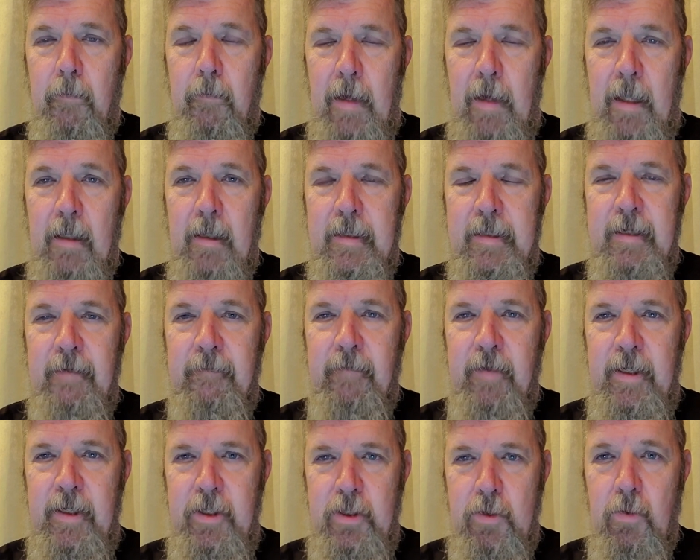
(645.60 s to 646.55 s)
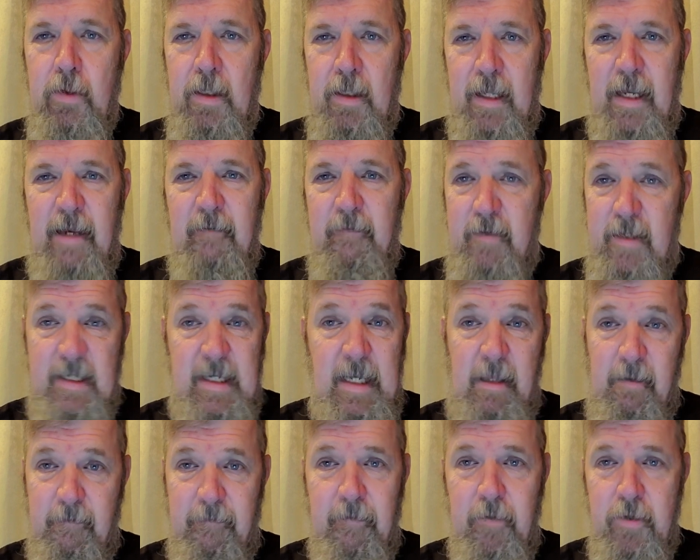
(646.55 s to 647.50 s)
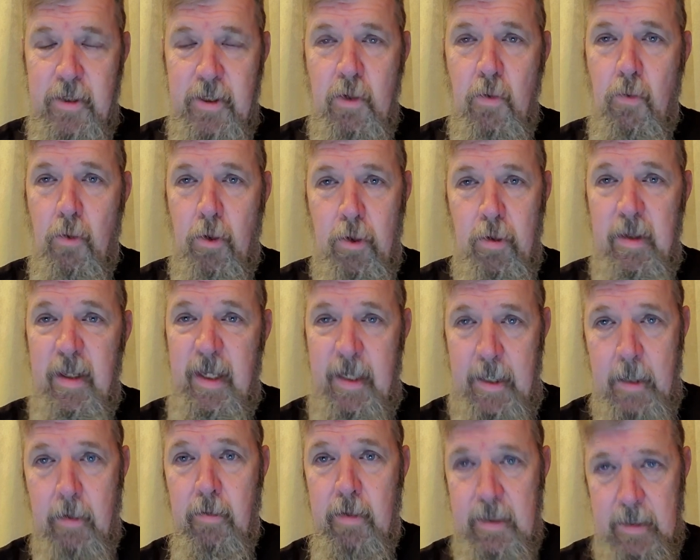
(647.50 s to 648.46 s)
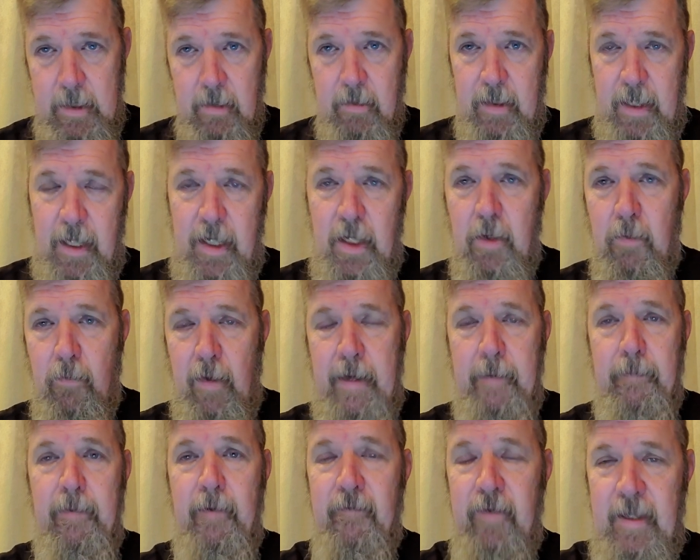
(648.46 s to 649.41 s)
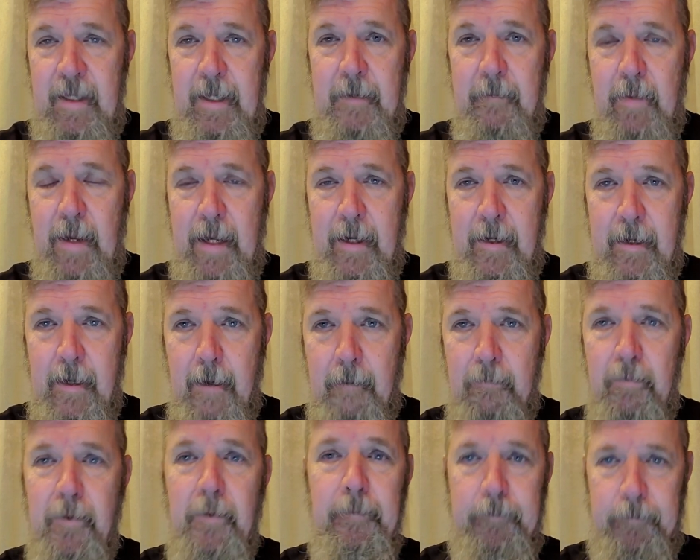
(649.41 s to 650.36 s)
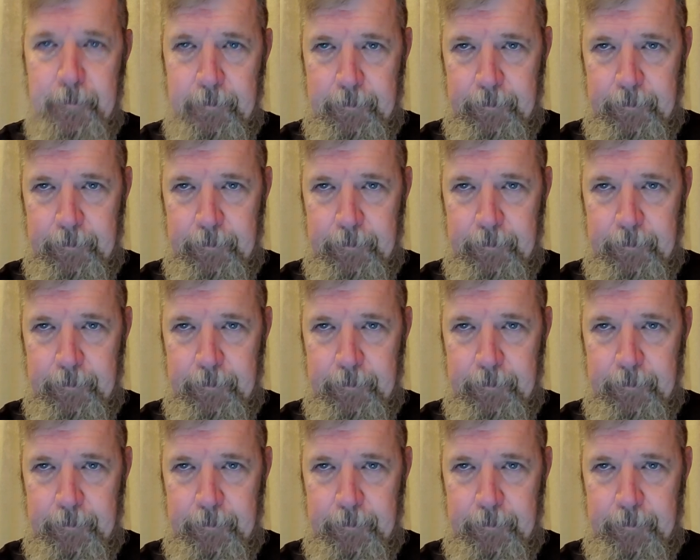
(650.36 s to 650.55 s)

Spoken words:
relatively short-lived, say the first quarter of the year, until they can ramp everything back up.